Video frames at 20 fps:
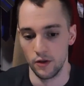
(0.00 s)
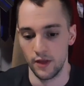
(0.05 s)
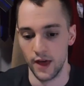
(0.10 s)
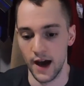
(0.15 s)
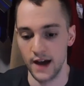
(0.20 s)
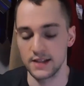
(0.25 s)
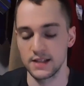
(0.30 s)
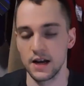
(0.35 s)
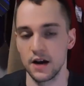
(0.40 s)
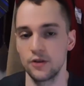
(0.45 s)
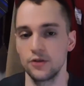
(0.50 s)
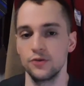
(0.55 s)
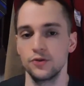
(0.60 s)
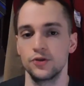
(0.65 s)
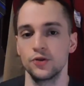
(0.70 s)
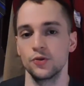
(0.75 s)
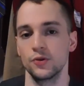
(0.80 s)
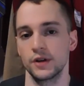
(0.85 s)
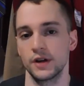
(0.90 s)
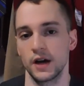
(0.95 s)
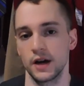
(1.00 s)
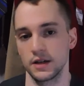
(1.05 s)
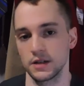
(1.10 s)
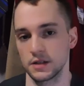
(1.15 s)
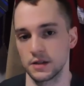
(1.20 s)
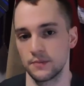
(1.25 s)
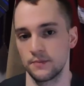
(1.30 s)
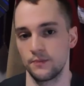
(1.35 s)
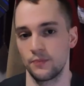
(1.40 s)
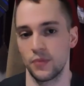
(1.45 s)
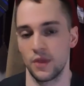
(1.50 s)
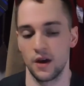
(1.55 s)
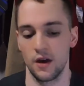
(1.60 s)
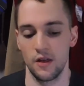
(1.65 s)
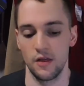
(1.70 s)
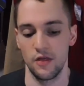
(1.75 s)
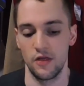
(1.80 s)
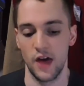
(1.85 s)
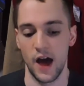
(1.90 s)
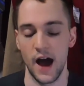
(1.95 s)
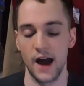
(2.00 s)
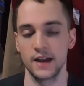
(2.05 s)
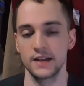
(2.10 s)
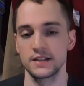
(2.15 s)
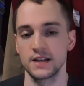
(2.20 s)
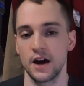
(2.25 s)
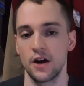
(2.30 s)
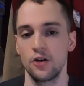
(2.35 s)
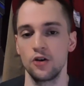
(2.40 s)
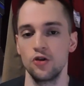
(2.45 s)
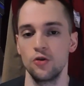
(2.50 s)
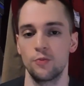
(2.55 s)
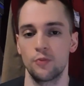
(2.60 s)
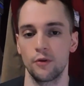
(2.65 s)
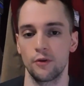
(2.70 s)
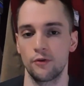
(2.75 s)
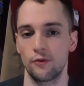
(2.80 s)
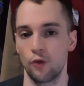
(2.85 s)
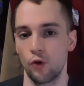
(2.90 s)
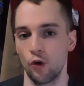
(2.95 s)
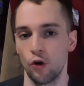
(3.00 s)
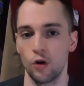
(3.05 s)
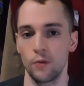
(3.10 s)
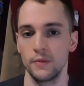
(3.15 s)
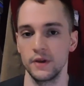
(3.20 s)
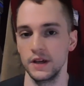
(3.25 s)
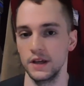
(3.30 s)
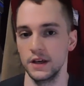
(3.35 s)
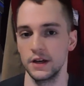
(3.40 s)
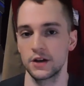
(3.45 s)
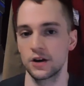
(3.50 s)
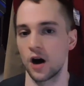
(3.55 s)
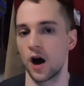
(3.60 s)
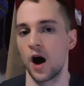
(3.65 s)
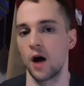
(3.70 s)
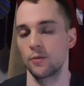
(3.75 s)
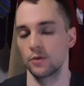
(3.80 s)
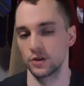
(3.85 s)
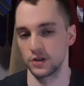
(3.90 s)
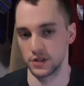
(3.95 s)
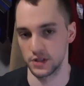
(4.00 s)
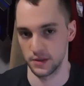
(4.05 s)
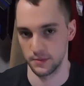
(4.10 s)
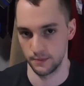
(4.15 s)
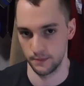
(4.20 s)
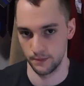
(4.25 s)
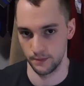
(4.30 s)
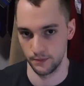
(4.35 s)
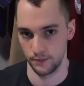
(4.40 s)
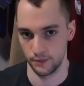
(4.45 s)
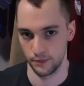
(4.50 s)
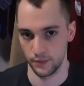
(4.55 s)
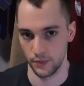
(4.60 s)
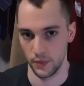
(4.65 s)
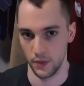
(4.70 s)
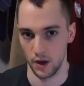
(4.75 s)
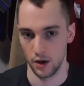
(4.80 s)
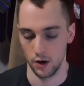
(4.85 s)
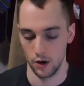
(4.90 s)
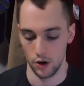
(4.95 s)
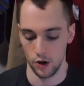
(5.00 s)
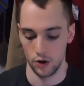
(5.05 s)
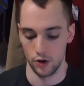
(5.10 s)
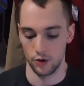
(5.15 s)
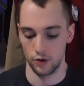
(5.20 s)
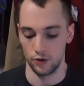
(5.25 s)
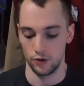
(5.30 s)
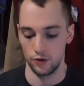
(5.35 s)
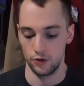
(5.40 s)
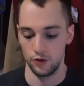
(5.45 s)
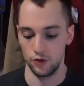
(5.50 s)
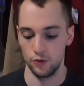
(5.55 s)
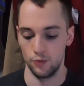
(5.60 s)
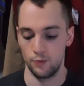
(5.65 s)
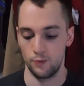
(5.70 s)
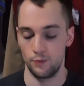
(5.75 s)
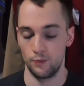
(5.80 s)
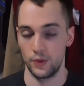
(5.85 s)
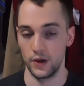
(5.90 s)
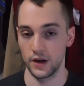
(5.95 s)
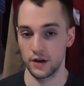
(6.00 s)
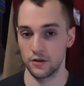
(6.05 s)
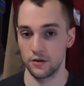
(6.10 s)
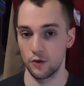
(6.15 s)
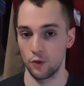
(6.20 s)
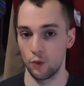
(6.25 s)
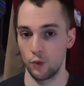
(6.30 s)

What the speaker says: That's how you do it, guys. That is how you perform e-commerce. You pick